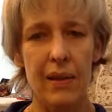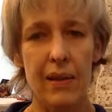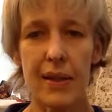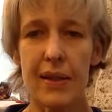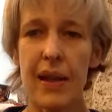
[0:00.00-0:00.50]

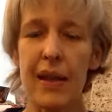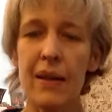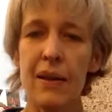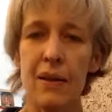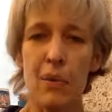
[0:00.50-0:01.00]

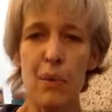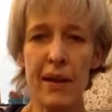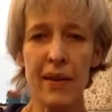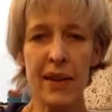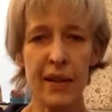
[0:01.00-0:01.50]
noticing
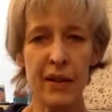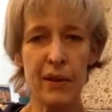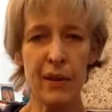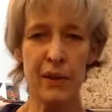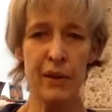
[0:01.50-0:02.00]
whether
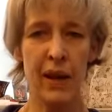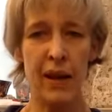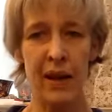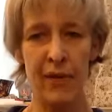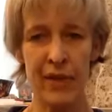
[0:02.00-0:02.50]
you
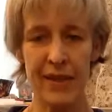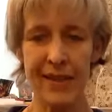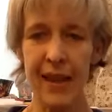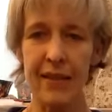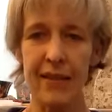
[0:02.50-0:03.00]
have a
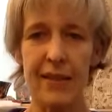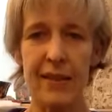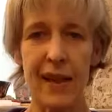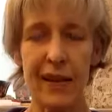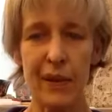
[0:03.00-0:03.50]
sense
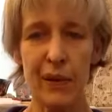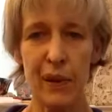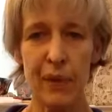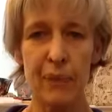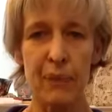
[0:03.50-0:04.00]
that
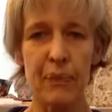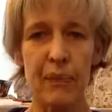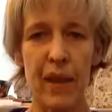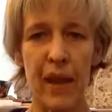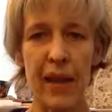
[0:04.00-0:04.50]
you're
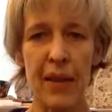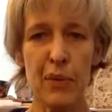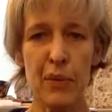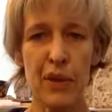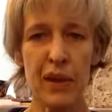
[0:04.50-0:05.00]

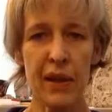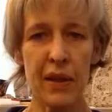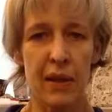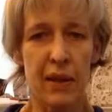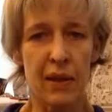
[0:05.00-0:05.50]
able to
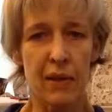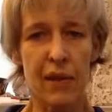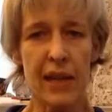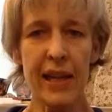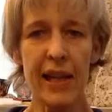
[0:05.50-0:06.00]

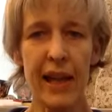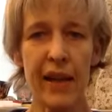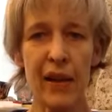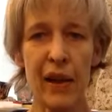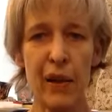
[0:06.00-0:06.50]
really
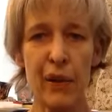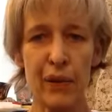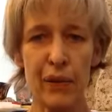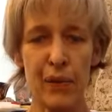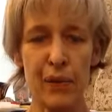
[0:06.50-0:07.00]
let go
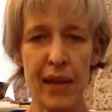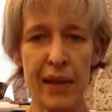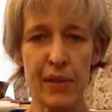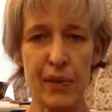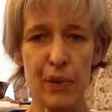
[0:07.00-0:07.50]
of the
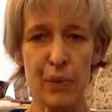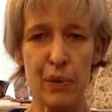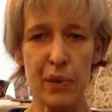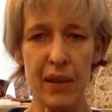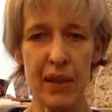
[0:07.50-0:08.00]
weight of your
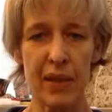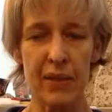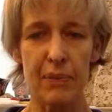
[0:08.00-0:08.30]
body.